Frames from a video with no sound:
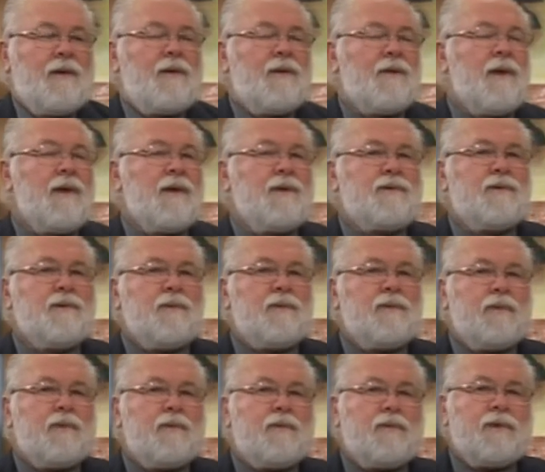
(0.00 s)
Okay,
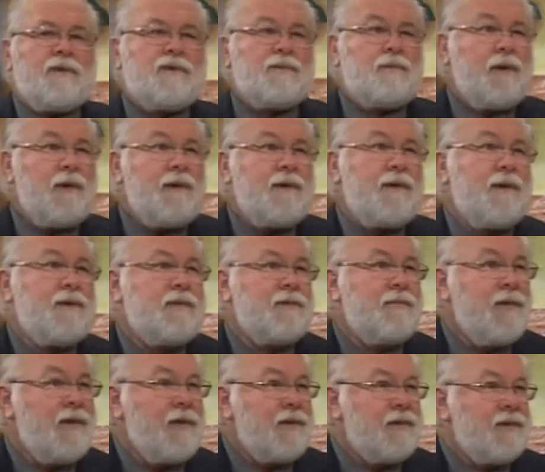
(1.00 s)
so what does
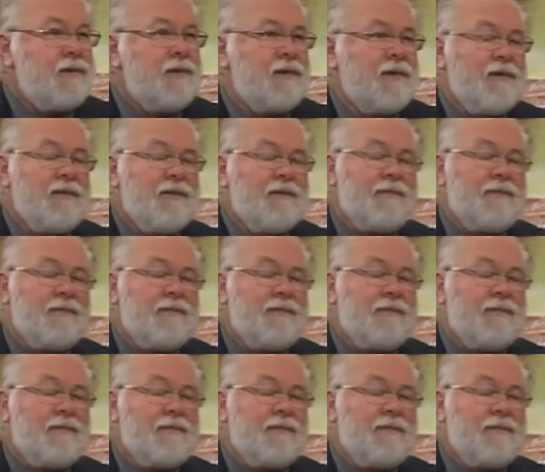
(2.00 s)
pretense means?